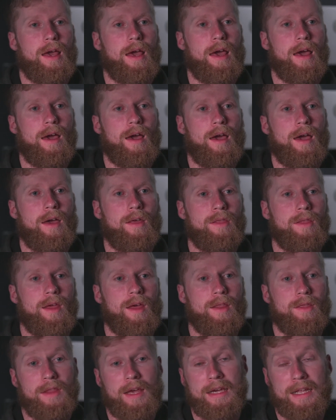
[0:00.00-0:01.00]
and
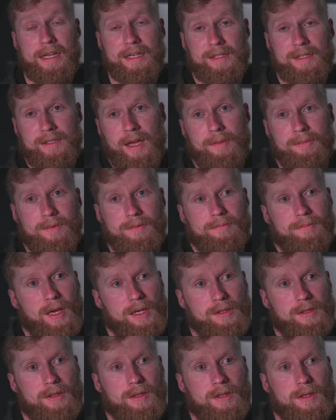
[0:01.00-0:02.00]
then they can accept
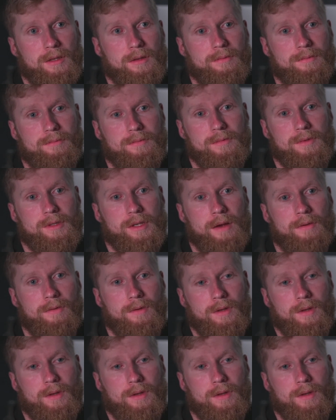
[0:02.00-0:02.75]
basically several,